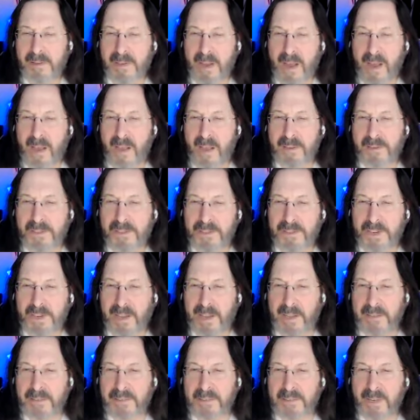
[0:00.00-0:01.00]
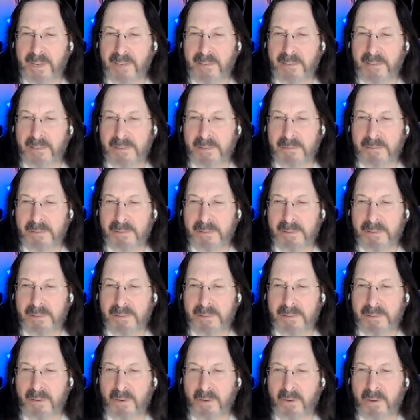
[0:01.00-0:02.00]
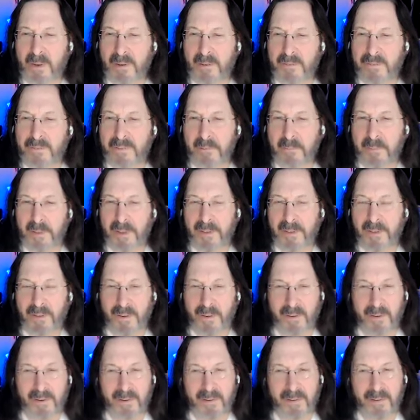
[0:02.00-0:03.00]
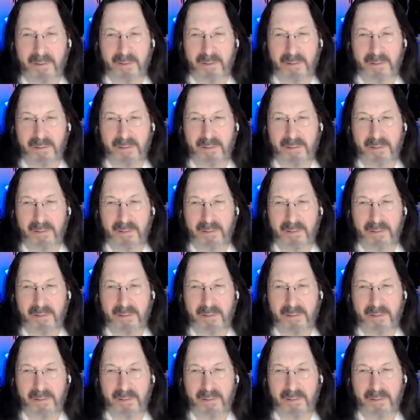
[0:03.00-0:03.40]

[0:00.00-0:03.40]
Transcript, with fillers: his eyes changed like this was so unfamiliar.